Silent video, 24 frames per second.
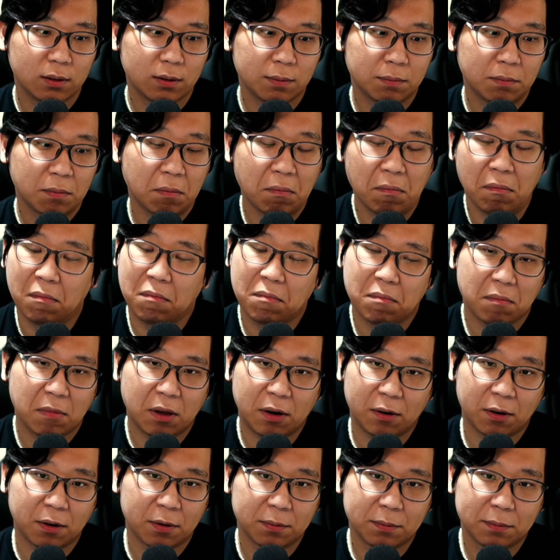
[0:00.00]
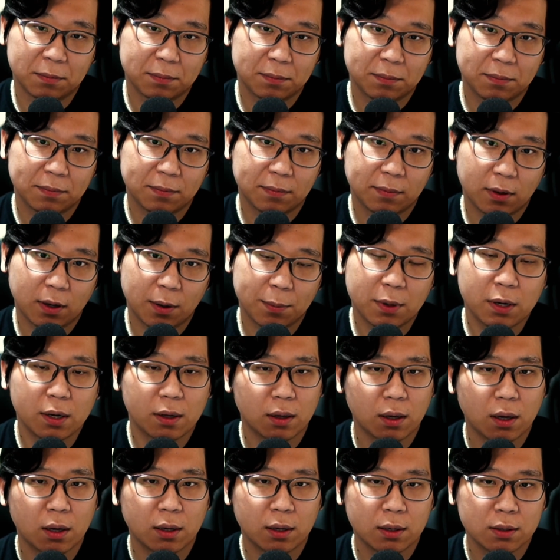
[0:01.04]
I don't know. I mean,
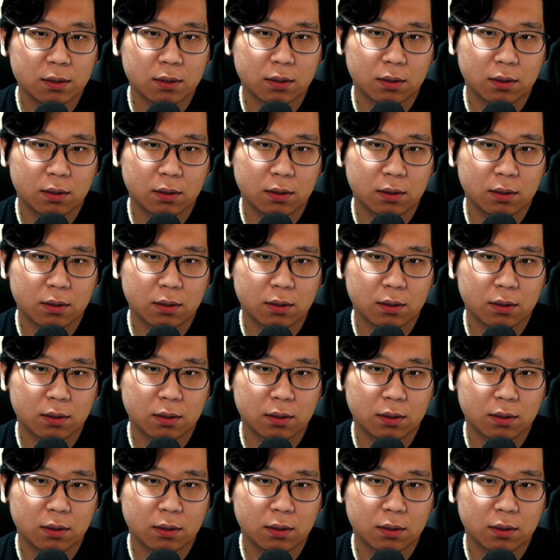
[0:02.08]
I guess